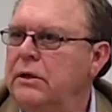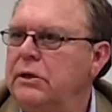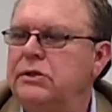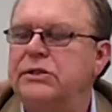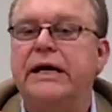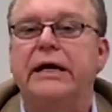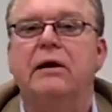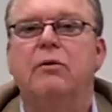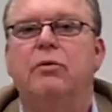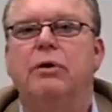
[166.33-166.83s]

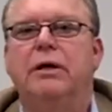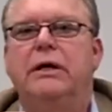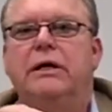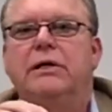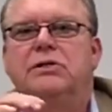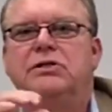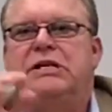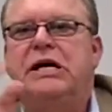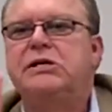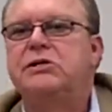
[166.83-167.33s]

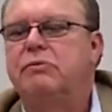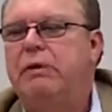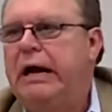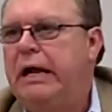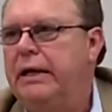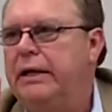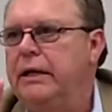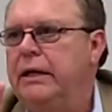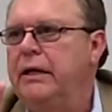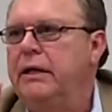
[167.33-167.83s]

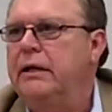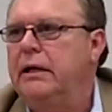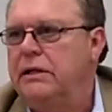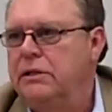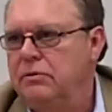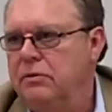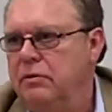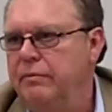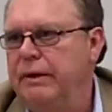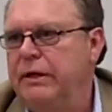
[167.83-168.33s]
sexuality. I
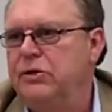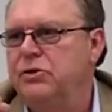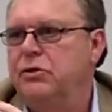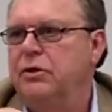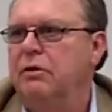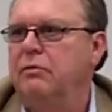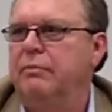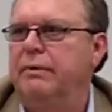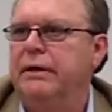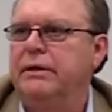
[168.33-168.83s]
just want to make
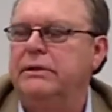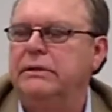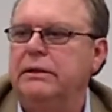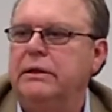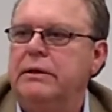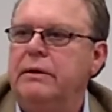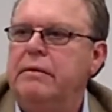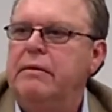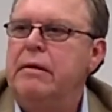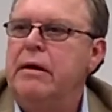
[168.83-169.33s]
sure everybody's,
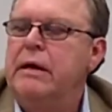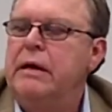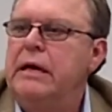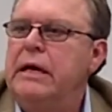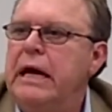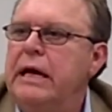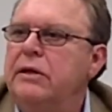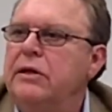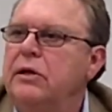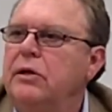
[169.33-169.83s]

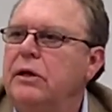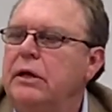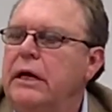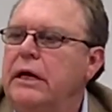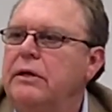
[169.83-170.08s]
and